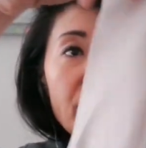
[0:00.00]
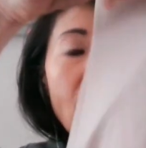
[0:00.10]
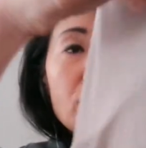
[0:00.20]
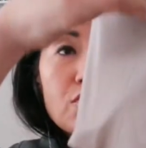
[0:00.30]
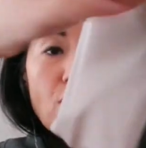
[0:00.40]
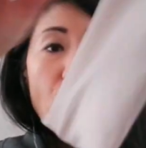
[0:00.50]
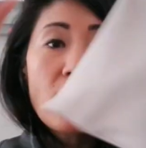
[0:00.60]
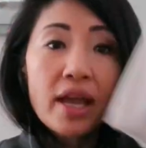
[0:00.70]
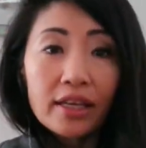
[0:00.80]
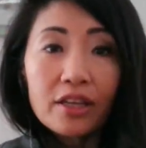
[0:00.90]
thoughtful.
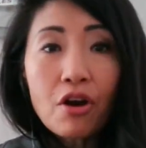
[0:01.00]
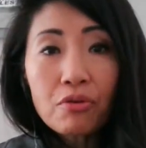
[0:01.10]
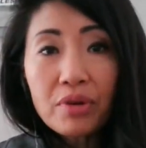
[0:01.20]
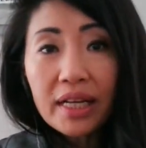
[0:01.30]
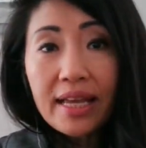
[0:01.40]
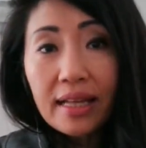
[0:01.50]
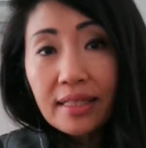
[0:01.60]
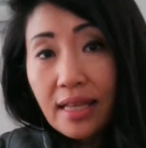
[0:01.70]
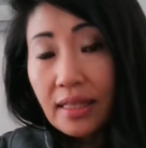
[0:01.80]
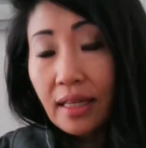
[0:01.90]
You know, really,
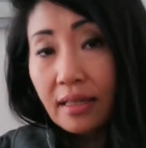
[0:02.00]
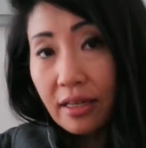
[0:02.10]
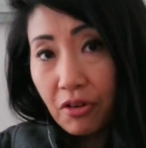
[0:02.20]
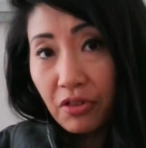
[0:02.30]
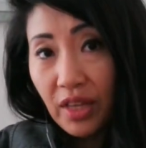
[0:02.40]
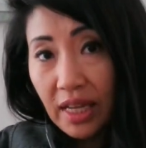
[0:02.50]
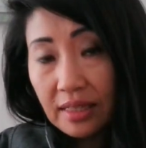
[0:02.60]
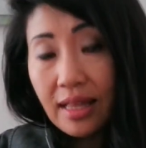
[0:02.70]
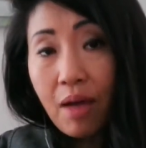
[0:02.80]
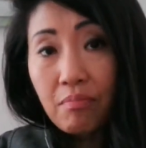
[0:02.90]
it's the little
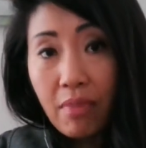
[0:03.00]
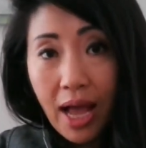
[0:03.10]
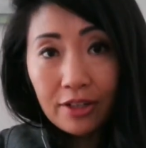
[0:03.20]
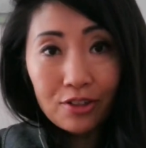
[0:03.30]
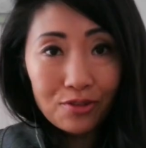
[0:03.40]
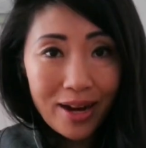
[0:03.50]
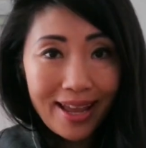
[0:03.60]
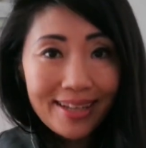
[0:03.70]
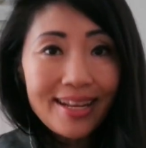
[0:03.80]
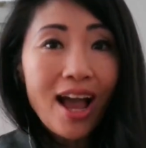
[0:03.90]
things that matter,
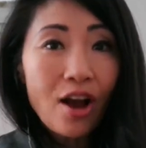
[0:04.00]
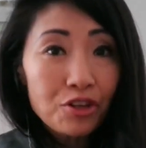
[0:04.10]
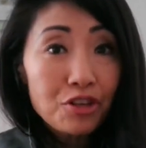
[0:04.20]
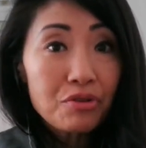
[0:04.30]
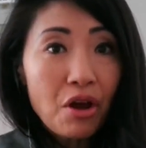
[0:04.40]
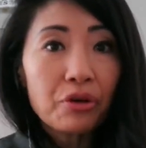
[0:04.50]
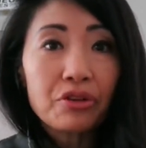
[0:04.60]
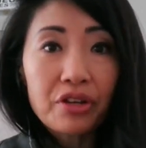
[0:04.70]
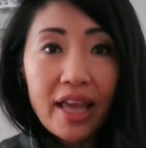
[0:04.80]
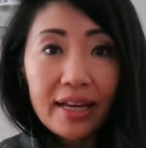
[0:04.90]
right? How do you know
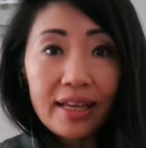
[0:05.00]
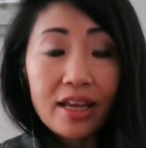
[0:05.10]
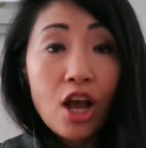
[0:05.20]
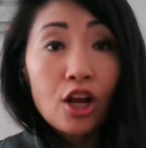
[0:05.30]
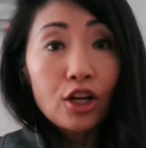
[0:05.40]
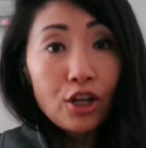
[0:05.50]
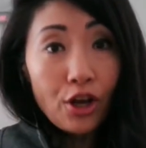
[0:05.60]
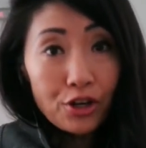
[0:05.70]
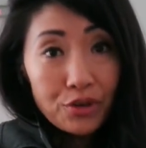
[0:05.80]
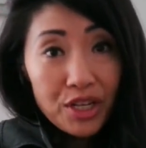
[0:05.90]
you're getting
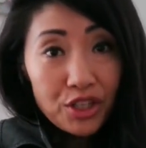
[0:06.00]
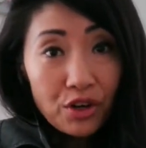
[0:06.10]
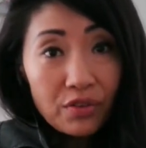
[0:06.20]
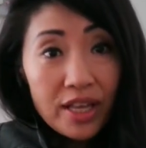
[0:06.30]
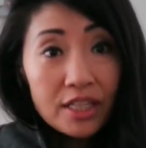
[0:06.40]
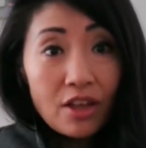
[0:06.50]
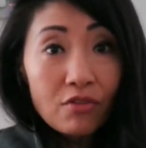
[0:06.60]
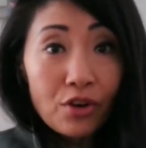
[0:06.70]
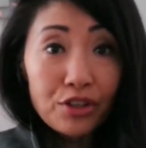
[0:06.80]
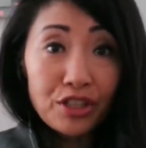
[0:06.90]
luxury service
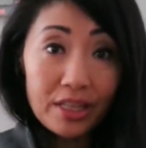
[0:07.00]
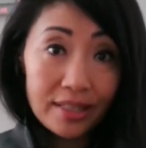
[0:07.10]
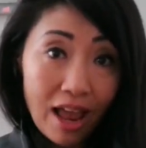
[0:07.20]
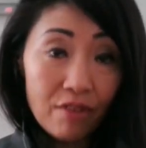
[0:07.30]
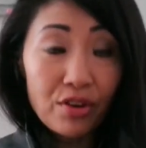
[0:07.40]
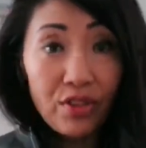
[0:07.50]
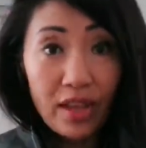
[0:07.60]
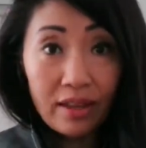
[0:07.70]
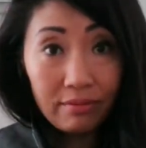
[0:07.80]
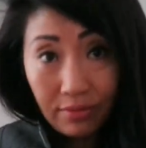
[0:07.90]
versus
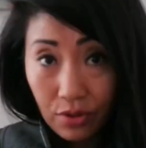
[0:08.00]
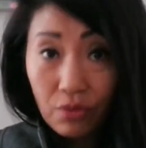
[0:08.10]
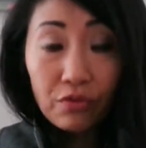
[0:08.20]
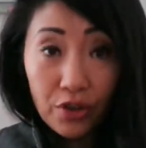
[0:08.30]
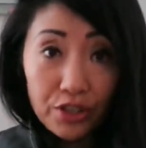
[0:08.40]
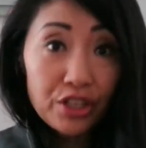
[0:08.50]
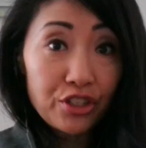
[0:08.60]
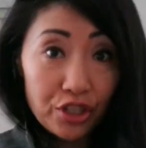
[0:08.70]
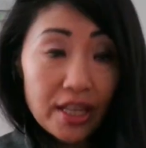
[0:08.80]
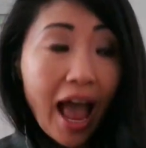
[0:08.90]
everything, versus
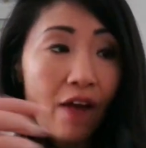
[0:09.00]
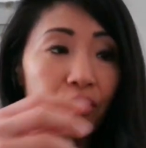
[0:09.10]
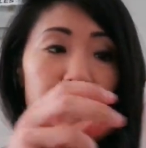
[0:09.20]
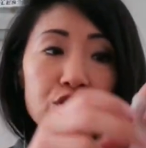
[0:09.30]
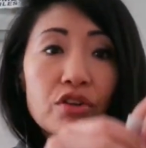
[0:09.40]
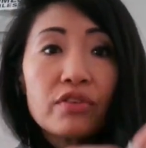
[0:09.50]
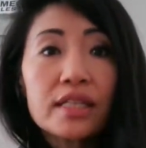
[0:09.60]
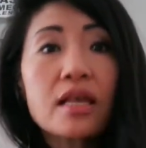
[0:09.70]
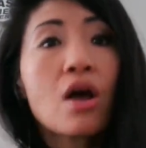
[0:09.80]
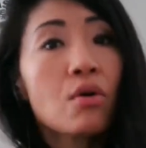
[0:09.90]
just average
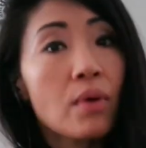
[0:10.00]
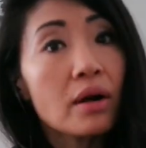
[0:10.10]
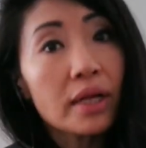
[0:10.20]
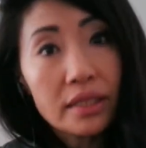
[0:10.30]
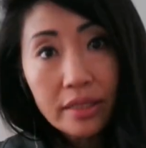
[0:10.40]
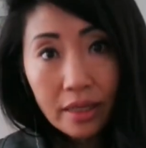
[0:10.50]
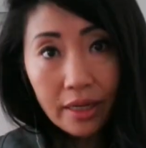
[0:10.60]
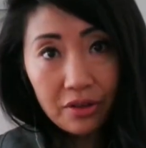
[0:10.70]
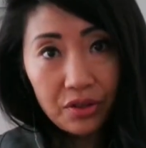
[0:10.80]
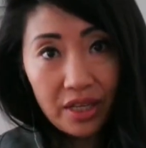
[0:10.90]
service? Well, it's the
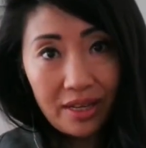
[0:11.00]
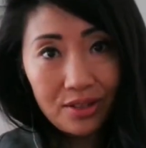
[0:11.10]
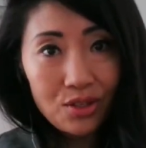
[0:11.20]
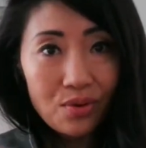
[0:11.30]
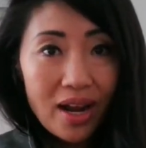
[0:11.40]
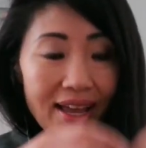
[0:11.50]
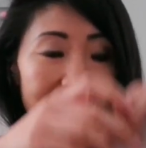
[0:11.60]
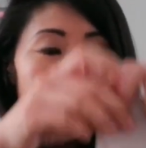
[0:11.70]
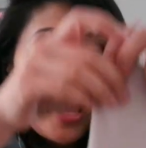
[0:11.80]
little things, right?